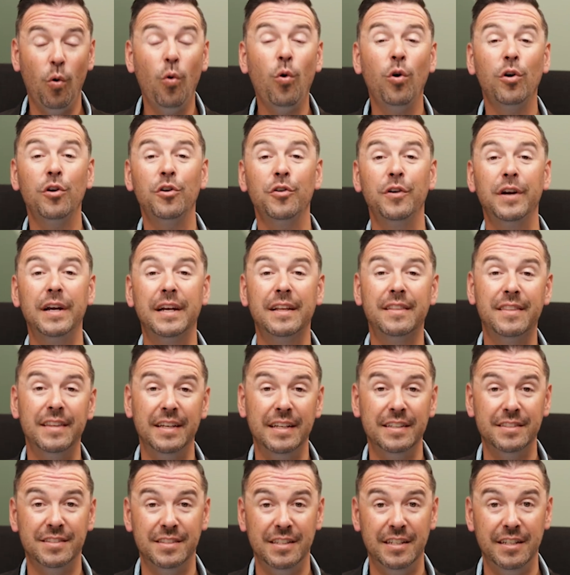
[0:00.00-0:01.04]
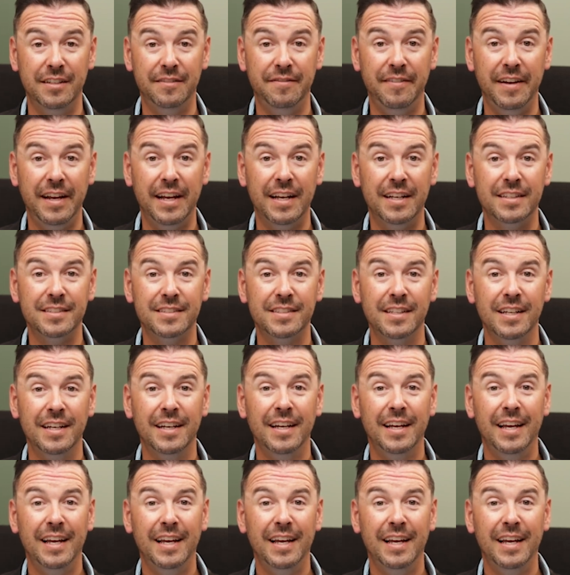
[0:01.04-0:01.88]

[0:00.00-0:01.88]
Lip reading: ordering things in advance.